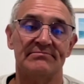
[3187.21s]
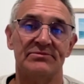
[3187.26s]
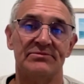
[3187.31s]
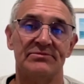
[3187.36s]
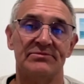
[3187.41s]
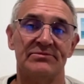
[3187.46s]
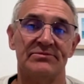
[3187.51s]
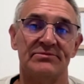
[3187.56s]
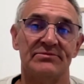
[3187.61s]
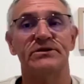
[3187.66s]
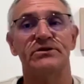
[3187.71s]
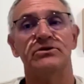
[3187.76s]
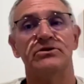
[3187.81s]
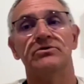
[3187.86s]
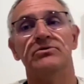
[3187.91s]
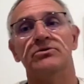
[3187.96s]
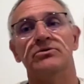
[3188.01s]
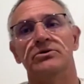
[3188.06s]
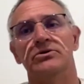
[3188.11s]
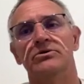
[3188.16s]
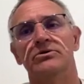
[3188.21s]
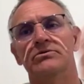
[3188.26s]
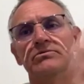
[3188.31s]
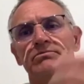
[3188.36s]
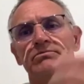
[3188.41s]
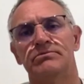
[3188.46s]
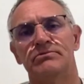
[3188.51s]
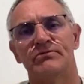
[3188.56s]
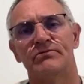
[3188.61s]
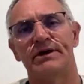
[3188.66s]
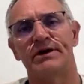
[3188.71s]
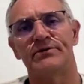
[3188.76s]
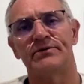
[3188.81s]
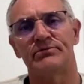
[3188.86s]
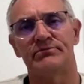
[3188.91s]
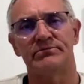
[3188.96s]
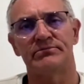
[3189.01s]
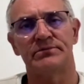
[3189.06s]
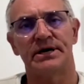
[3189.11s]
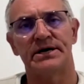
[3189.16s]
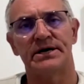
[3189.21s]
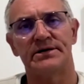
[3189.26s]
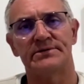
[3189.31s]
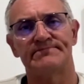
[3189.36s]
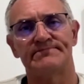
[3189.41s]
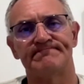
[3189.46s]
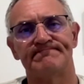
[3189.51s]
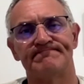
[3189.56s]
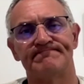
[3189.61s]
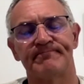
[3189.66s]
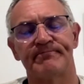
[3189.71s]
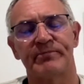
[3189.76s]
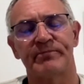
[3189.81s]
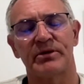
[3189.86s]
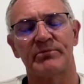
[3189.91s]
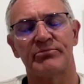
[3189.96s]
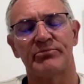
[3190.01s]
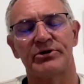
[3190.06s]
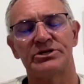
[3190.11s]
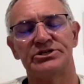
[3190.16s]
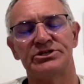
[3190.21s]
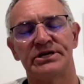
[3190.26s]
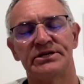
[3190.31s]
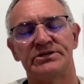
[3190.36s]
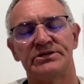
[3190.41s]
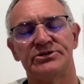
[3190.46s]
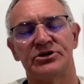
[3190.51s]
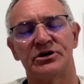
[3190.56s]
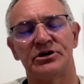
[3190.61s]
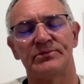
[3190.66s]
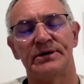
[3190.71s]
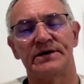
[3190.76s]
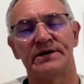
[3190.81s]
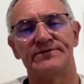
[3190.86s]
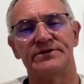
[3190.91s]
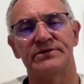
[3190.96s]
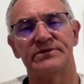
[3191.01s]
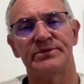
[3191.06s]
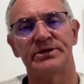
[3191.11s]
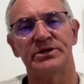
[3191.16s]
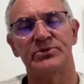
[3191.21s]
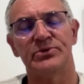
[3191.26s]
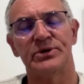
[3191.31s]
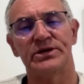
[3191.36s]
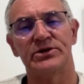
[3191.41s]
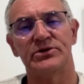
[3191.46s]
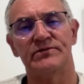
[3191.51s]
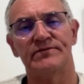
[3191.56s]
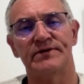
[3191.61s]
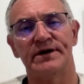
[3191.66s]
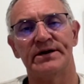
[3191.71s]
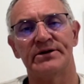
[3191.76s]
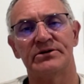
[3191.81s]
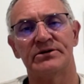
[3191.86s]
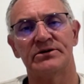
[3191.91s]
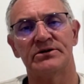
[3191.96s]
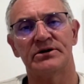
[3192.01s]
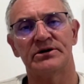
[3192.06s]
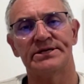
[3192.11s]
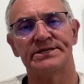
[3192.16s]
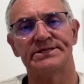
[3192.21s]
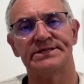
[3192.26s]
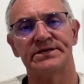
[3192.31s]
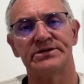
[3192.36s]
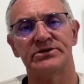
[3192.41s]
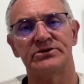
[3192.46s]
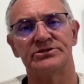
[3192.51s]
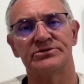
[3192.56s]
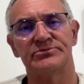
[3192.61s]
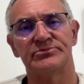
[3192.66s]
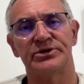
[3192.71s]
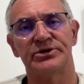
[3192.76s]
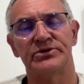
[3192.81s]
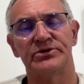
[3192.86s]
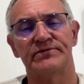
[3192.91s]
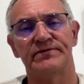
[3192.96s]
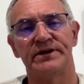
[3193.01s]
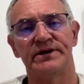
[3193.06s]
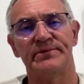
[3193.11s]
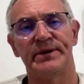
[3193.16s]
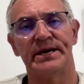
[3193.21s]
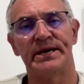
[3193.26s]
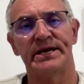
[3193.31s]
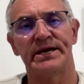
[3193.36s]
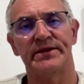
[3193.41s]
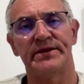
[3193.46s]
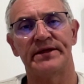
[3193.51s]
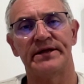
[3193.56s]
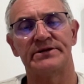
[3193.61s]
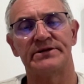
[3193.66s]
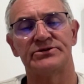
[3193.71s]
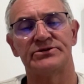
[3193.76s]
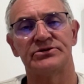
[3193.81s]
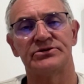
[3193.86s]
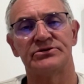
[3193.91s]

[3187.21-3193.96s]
You ran the appreciate your time after the big week you've had. I understand you got some pretty good feedback out of that too.